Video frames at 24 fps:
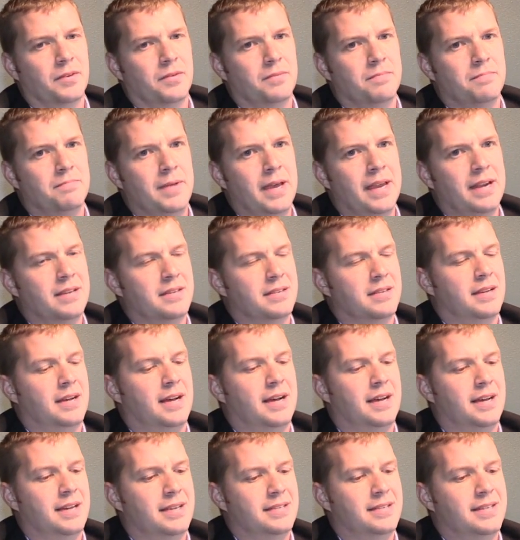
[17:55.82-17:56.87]
made
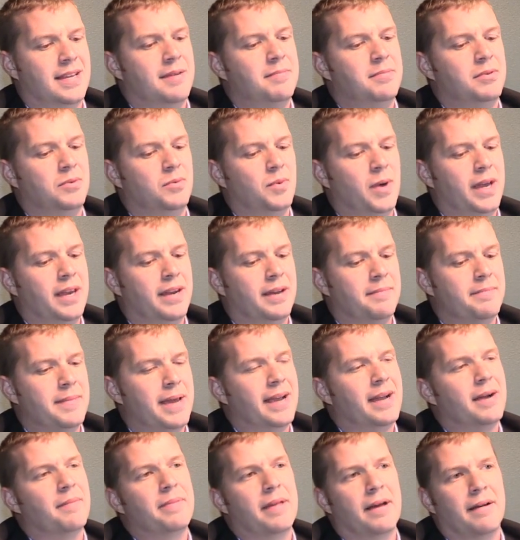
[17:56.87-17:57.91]
a stable way to
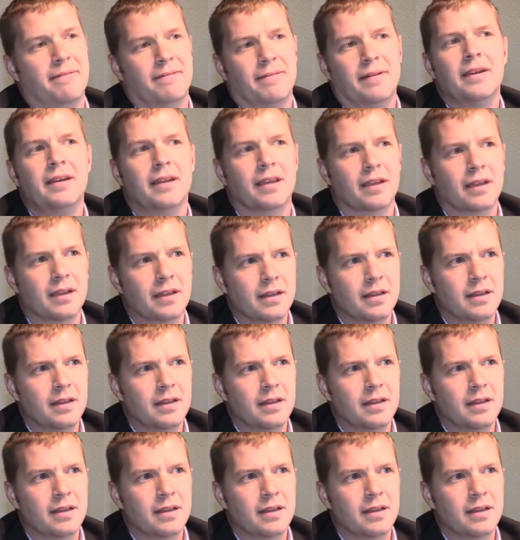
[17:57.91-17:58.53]
make up that funding.